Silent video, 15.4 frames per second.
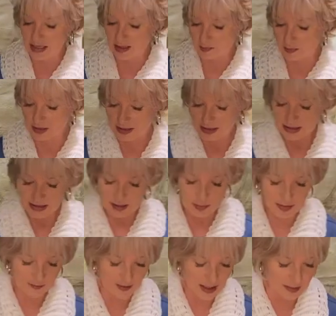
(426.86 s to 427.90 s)
am.
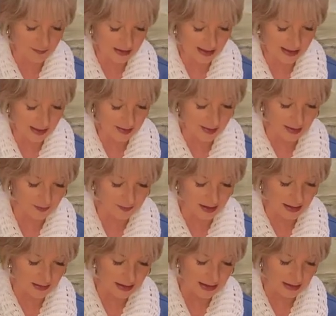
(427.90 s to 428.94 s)
Give our salsa
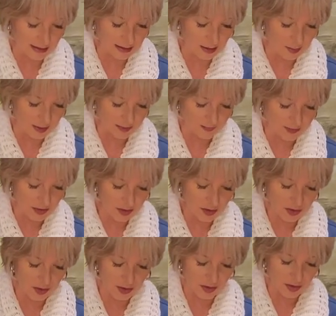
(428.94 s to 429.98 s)
verde a little bit of a
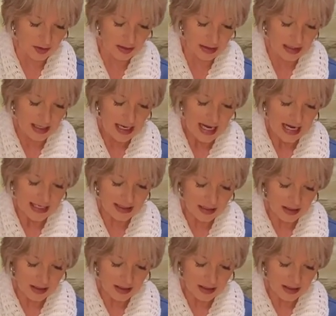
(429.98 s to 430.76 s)
stir. I